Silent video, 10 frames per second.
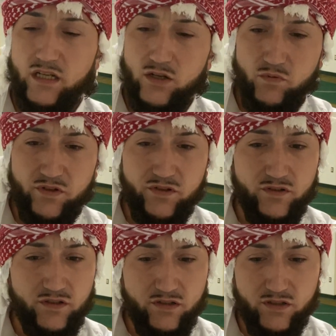with,
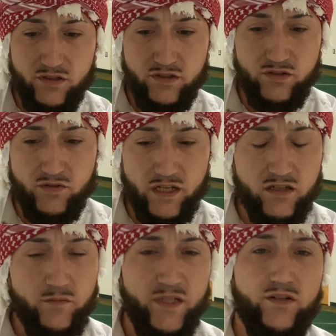you know, that
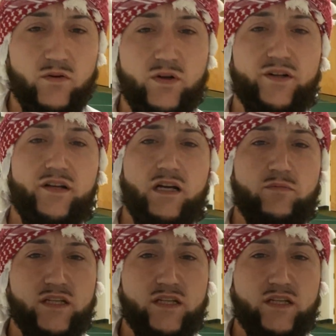commit no haram,